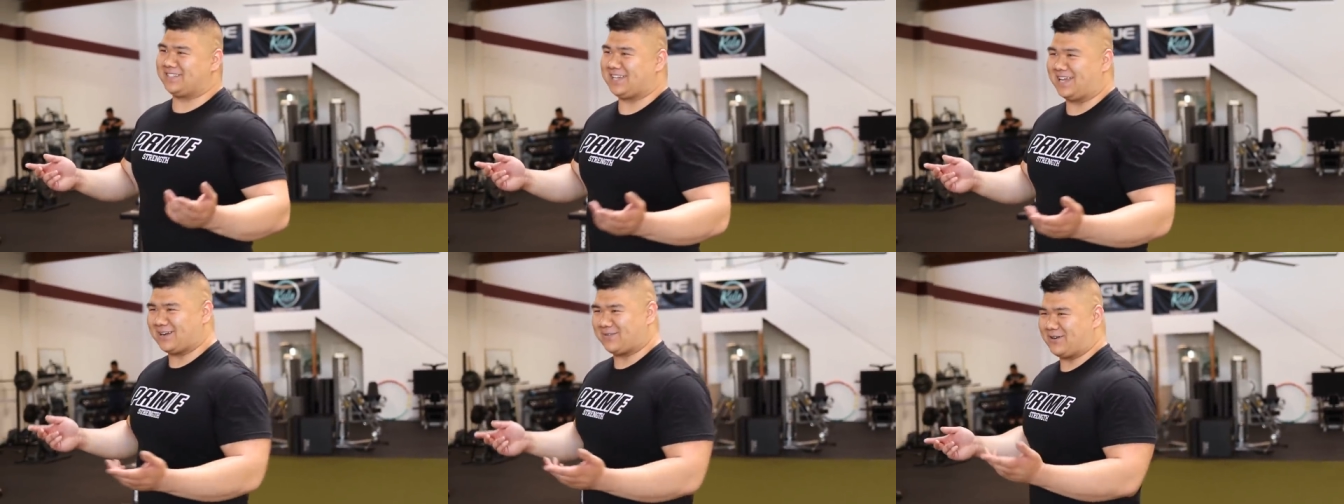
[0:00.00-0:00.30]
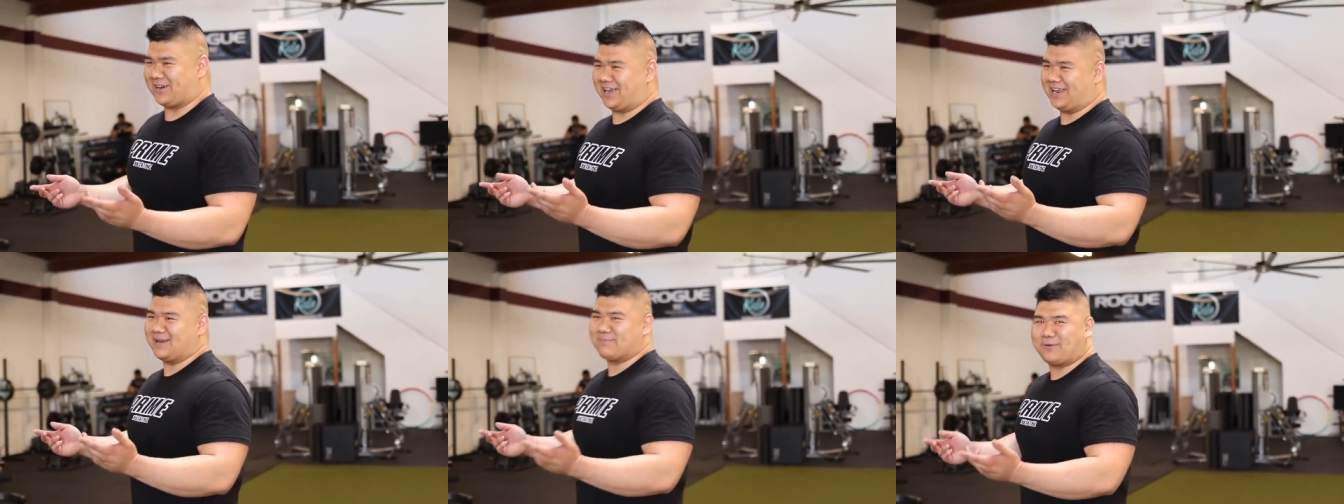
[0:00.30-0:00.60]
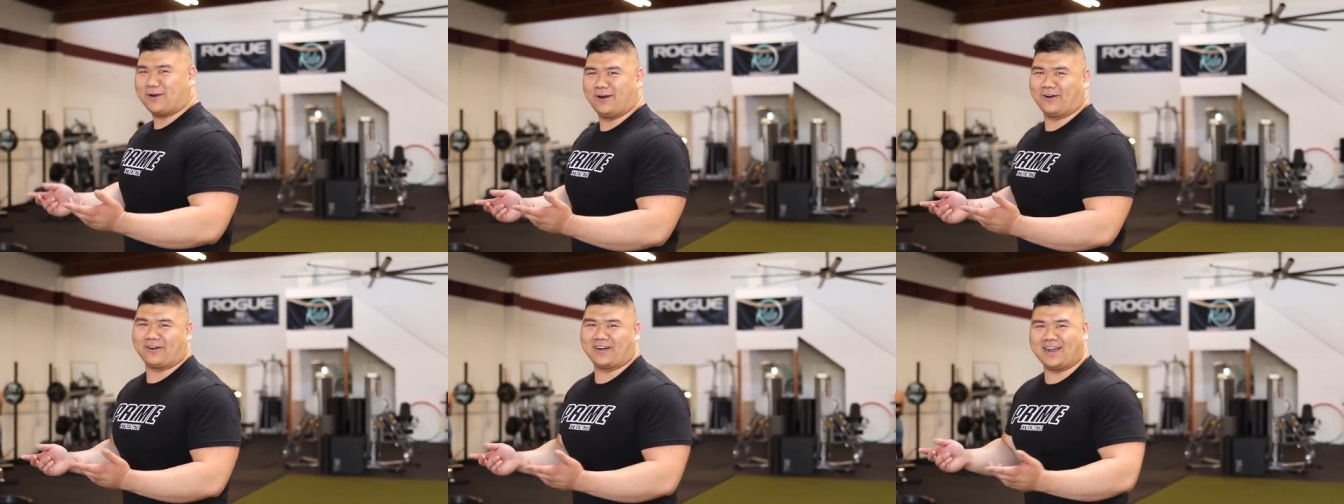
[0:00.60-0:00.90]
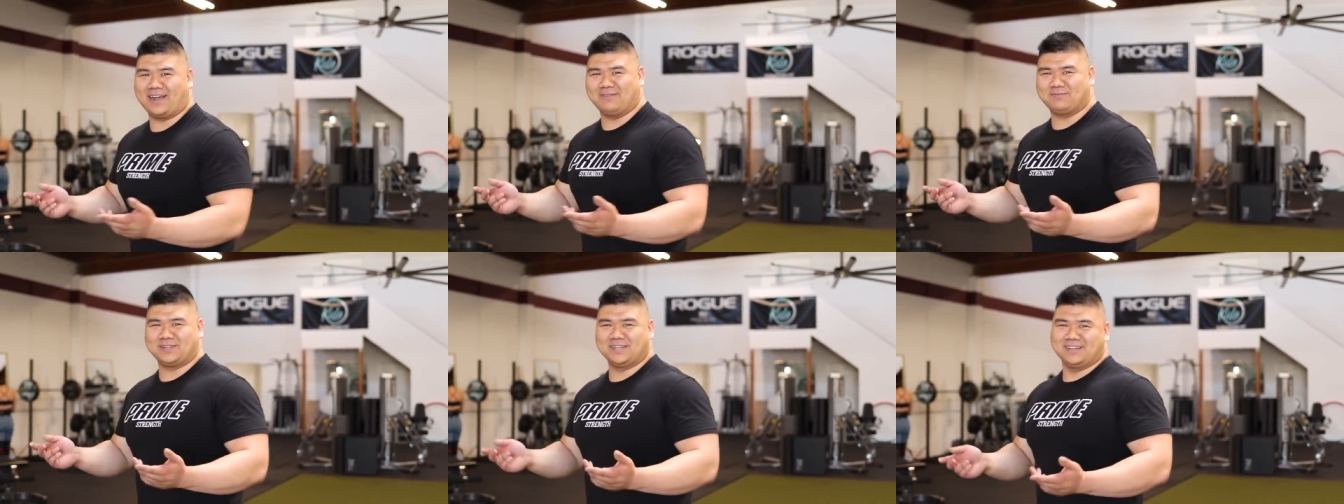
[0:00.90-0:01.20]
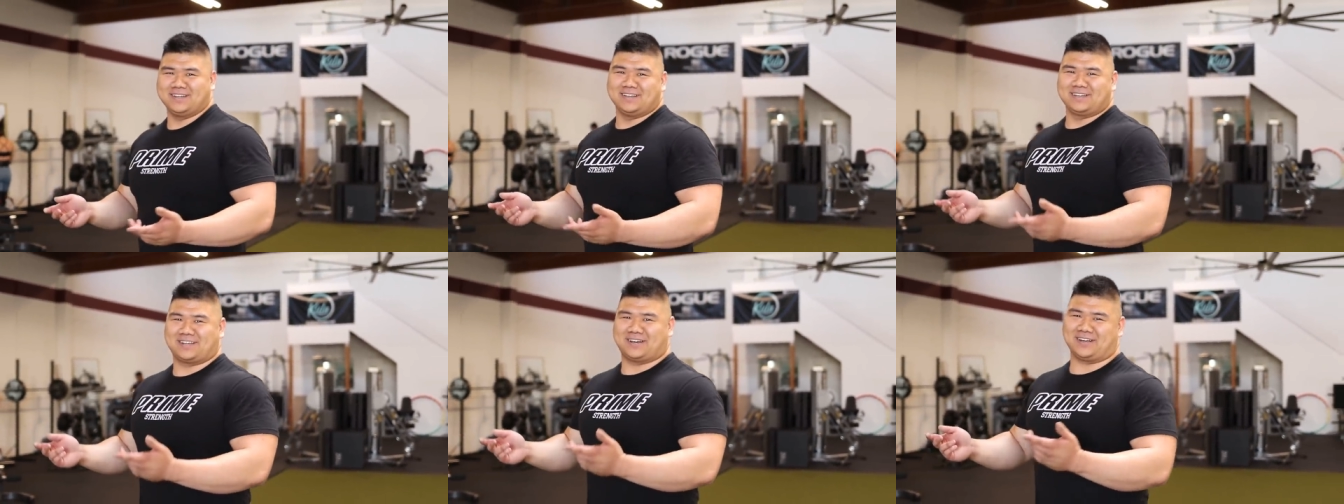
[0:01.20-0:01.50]
it's like we're getting programmed
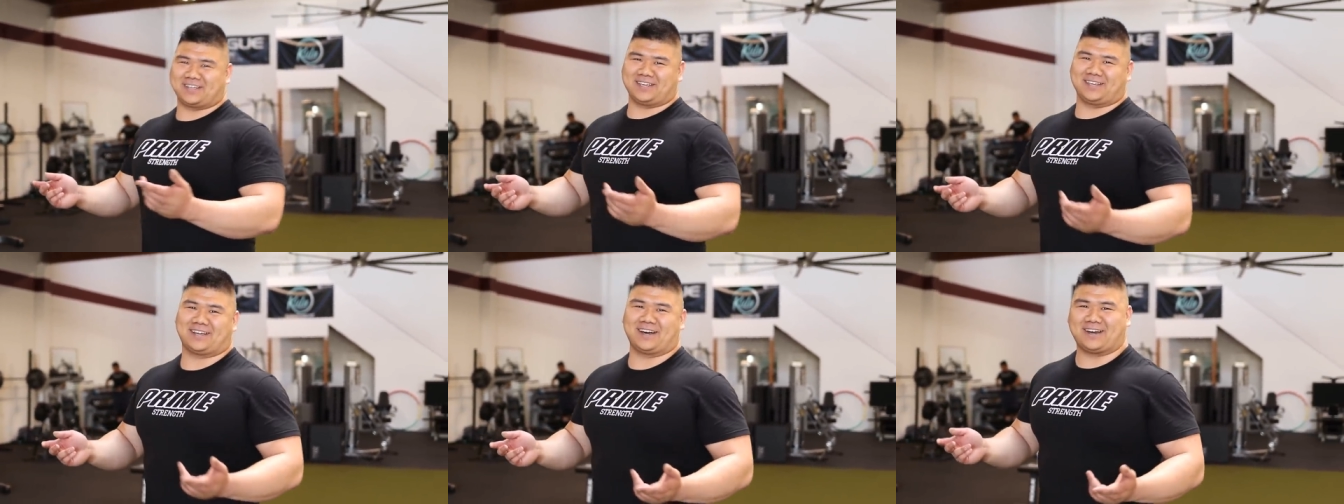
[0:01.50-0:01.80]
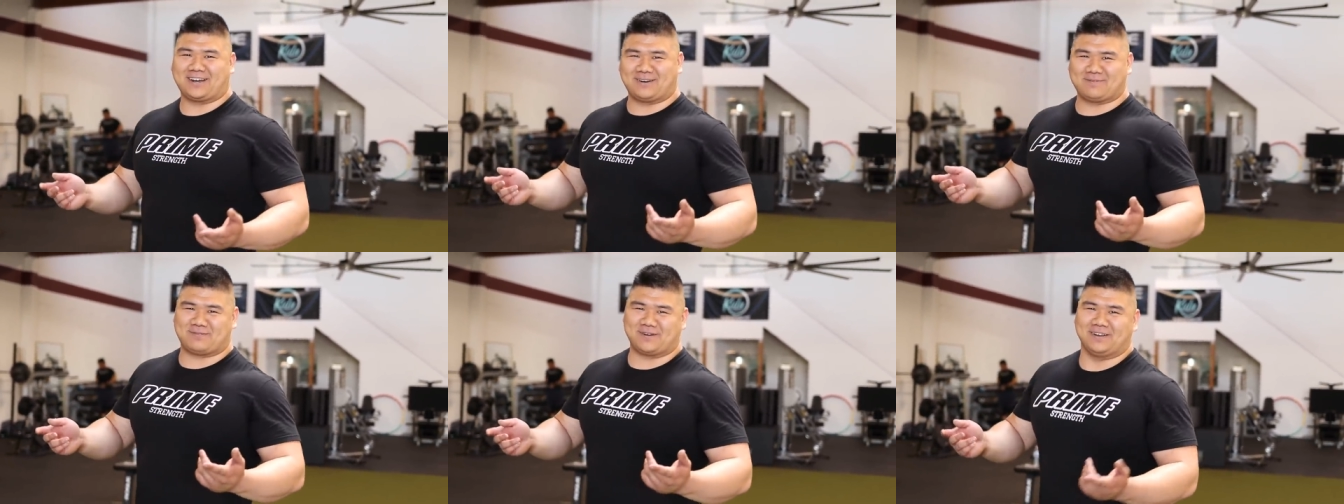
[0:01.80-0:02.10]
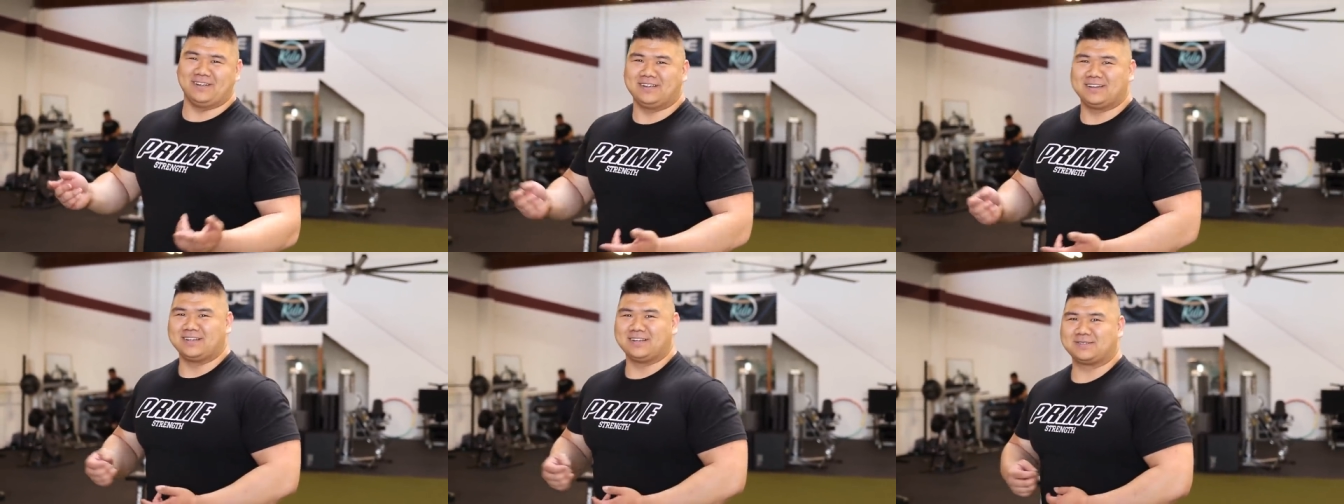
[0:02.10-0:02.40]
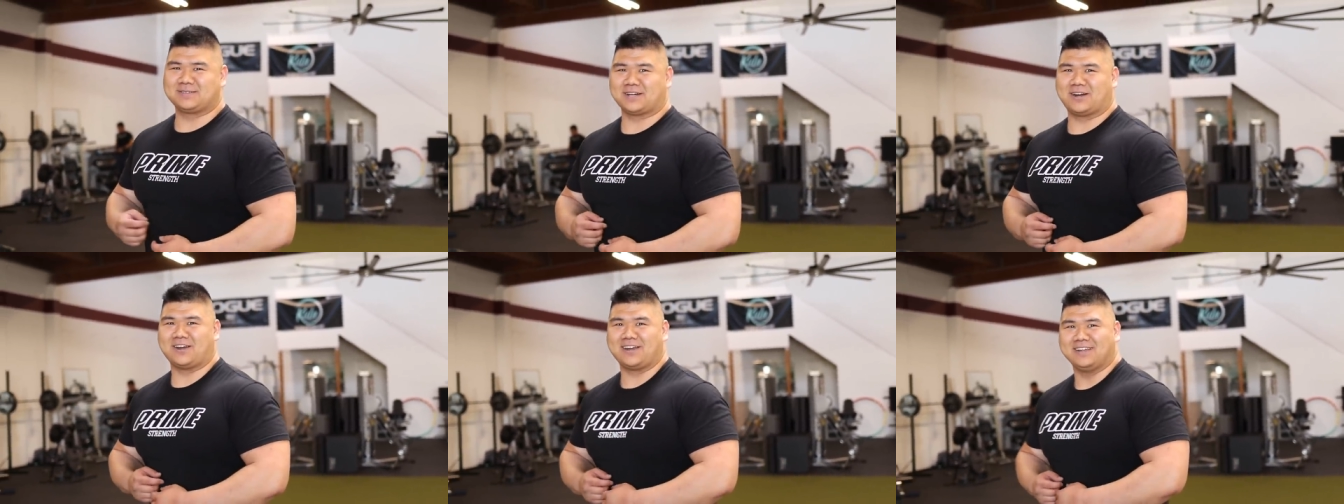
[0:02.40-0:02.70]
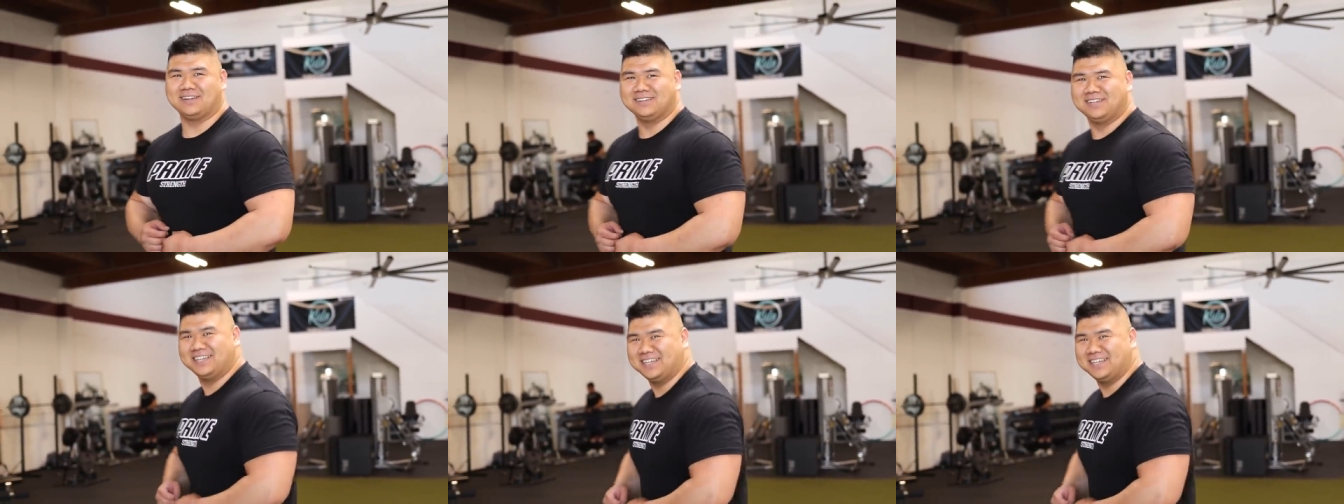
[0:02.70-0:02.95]
cookie cutter, sorry.